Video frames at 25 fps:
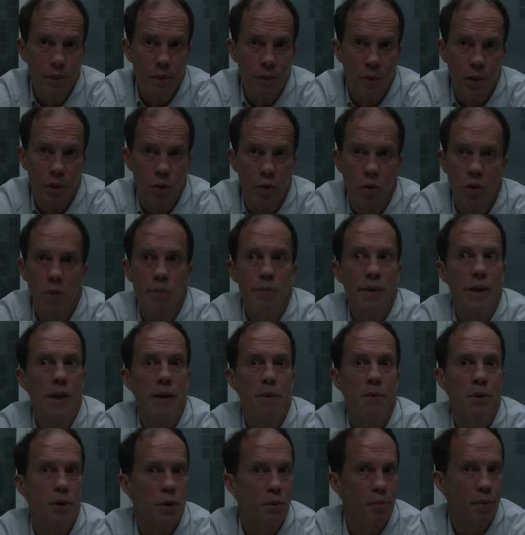We wouldn't be
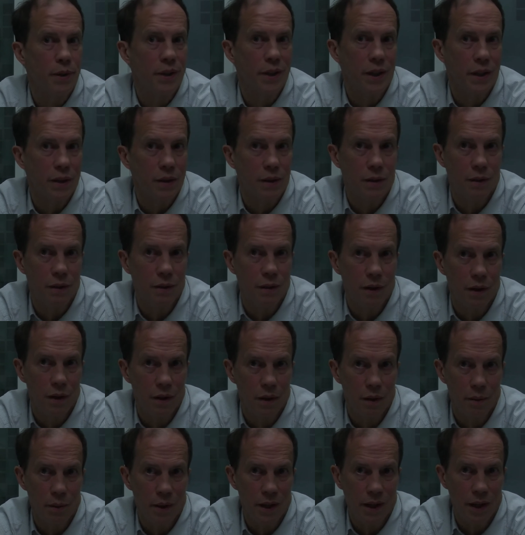able to predict
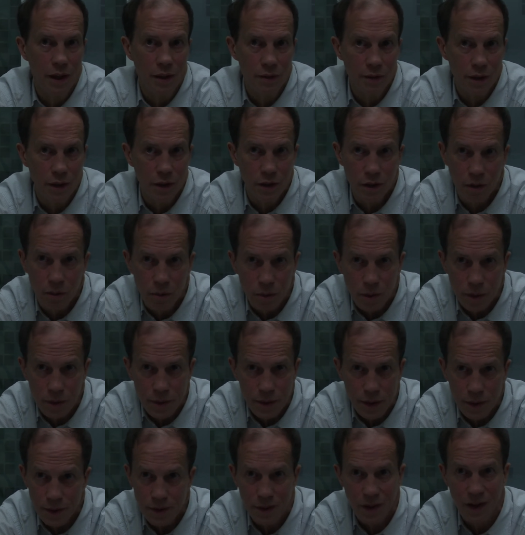their behavior
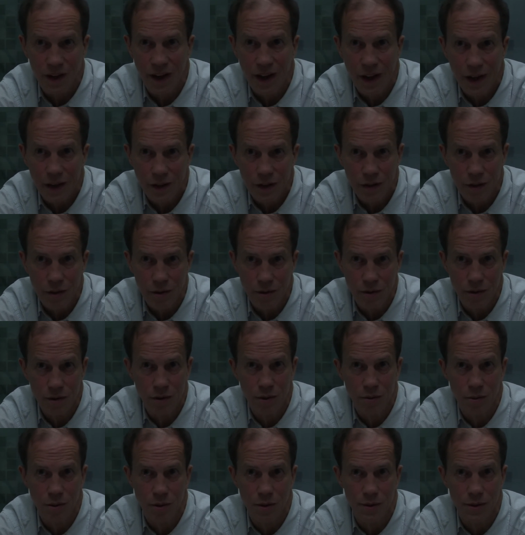towards us, their attitudes
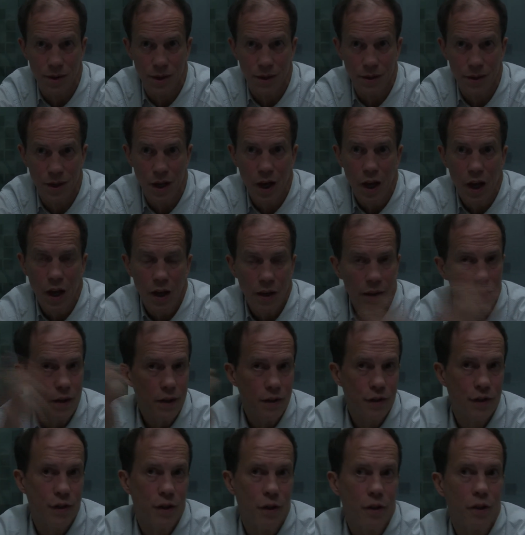towards us. Their
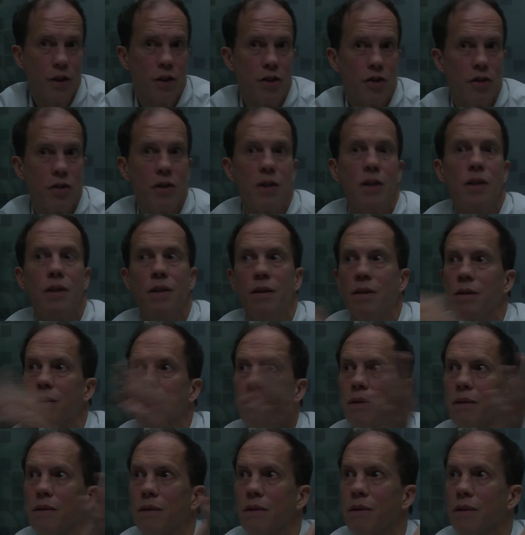circuitry, the,
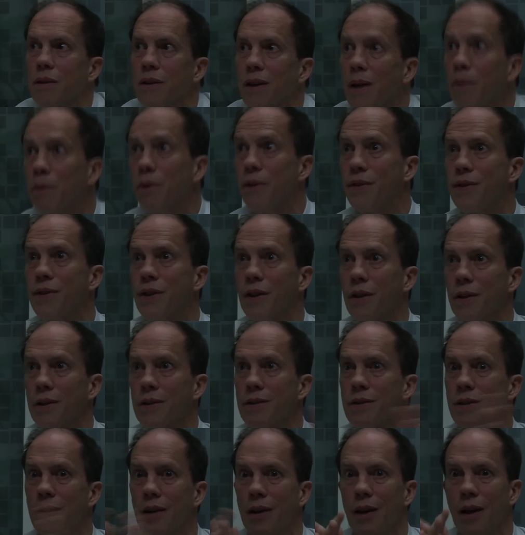the, number of
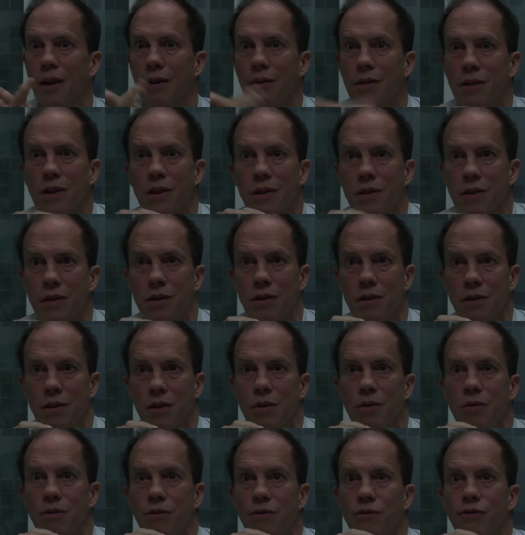circuits they have is just
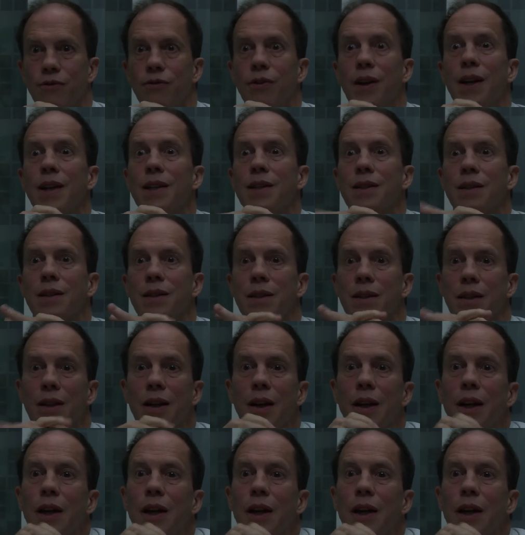so vastly